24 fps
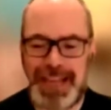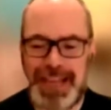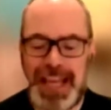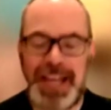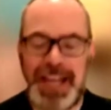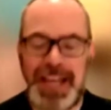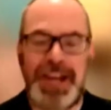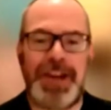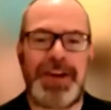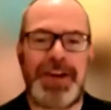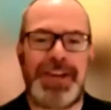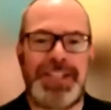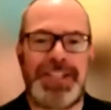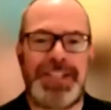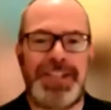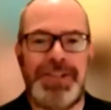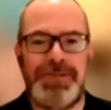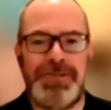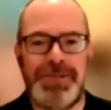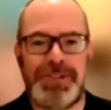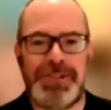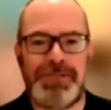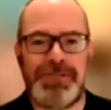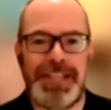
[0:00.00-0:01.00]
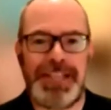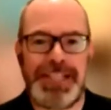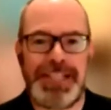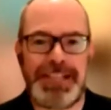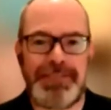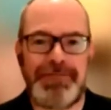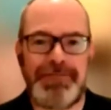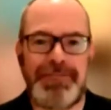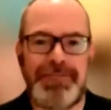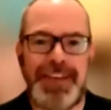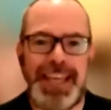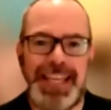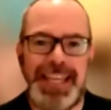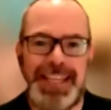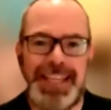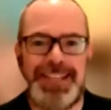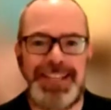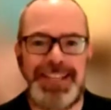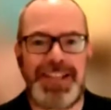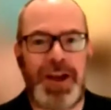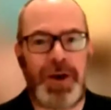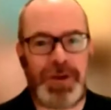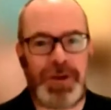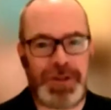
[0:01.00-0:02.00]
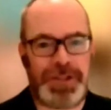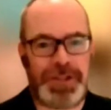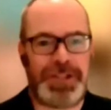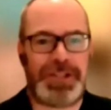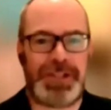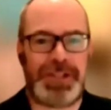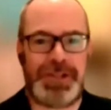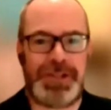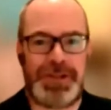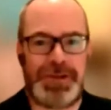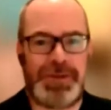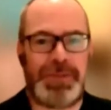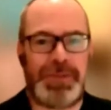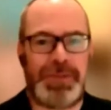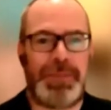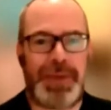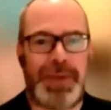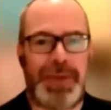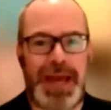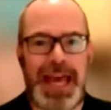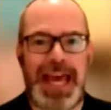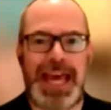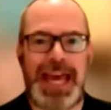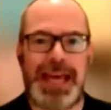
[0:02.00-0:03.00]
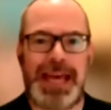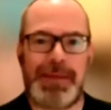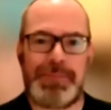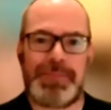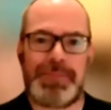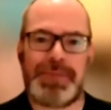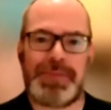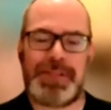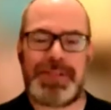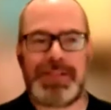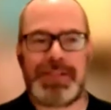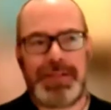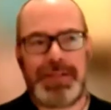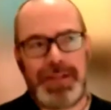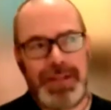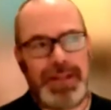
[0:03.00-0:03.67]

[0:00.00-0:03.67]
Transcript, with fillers: a nice user interface onto perhaps